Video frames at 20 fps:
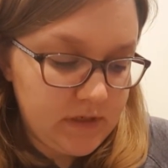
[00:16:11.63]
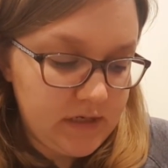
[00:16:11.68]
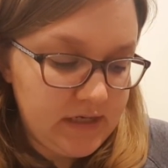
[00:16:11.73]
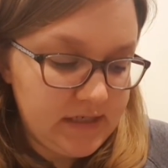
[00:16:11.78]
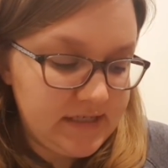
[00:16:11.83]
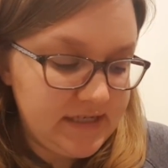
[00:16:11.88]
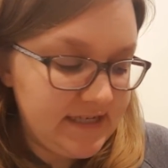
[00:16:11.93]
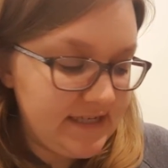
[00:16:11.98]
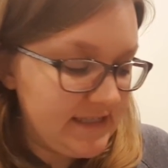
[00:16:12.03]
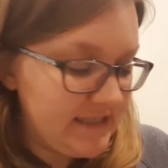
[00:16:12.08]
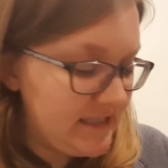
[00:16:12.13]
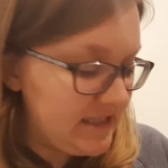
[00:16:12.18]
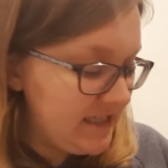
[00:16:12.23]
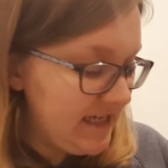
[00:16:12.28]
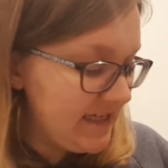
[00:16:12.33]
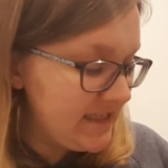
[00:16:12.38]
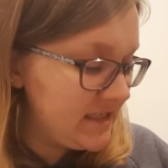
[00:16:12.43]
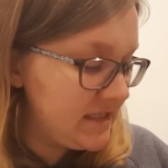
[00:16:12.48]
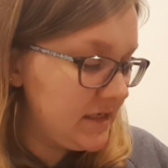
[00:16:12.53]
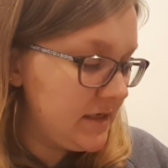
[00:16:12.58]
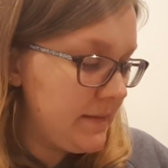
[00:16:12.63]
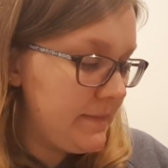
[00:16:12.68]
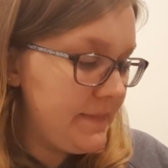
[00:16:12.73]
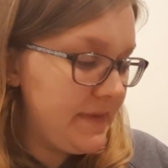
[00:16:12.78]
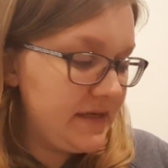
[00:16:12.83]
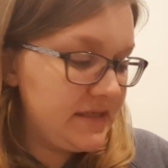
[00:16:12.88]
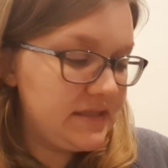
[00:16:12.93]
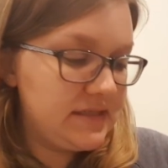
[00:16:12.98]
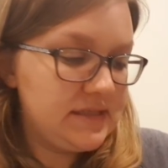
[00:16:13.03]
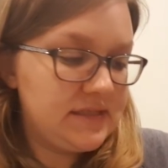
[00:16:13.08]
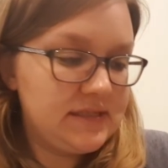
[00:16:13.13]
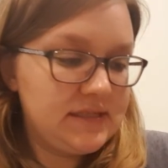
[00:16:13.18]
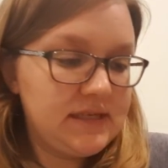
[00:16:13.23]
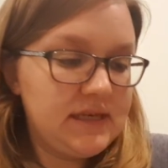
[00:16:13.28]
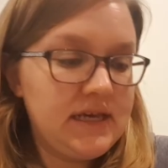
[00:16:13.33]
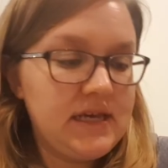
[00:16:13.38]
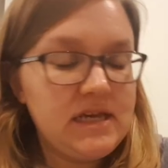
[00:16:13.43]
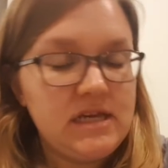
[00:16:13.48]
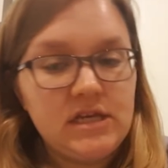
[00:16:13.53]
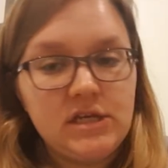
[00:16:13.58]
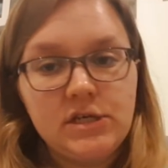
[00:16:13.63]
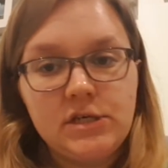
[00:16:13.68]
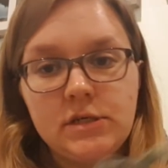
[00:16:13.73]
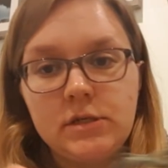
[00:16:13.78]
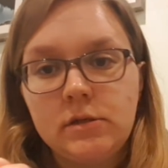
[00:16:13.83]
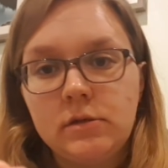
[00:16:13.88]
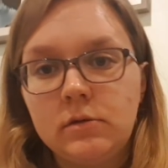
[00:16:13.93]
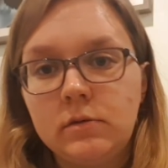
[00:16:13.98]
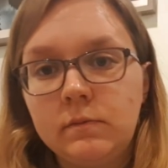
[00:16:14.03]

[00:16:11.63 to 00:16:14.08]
It is Desert Mesquite.